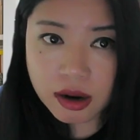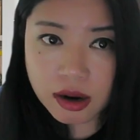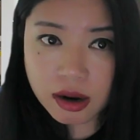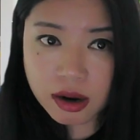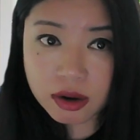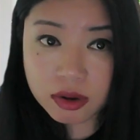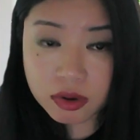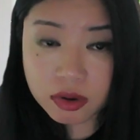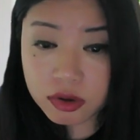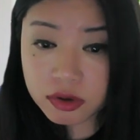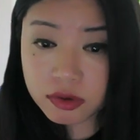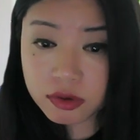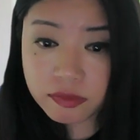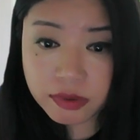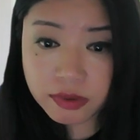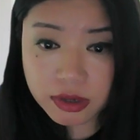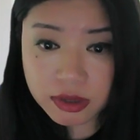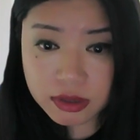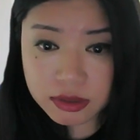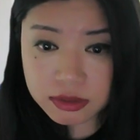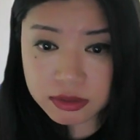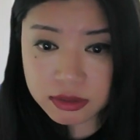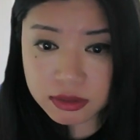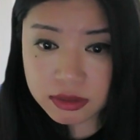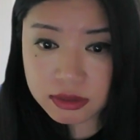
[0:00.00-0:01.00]
A lot of
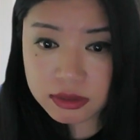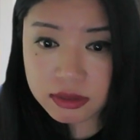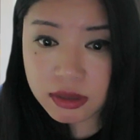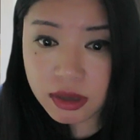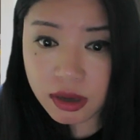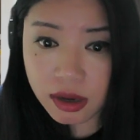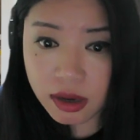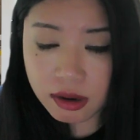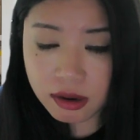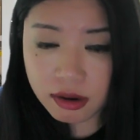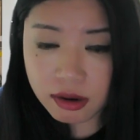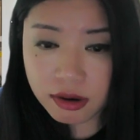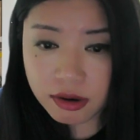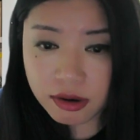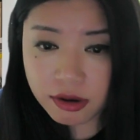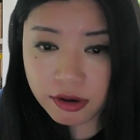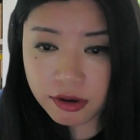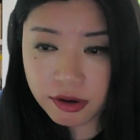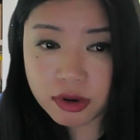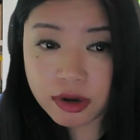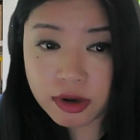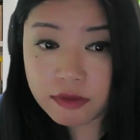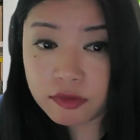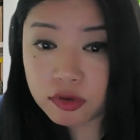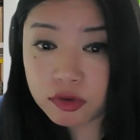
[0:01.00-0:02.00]
us are
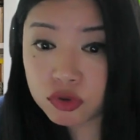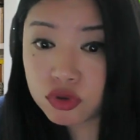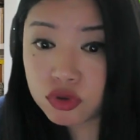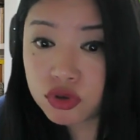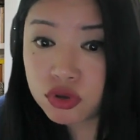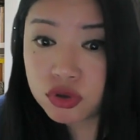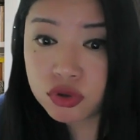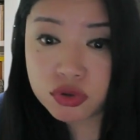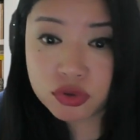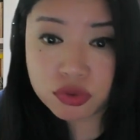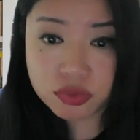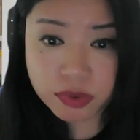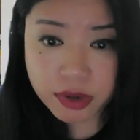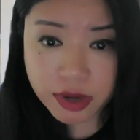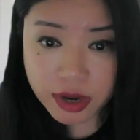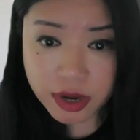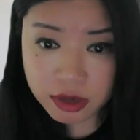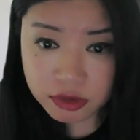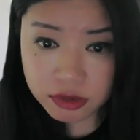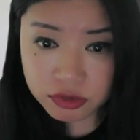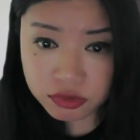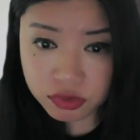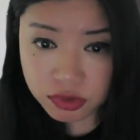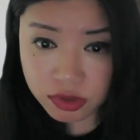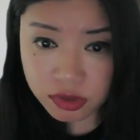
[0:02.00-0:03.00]
level
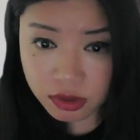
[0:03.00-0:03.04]
200-300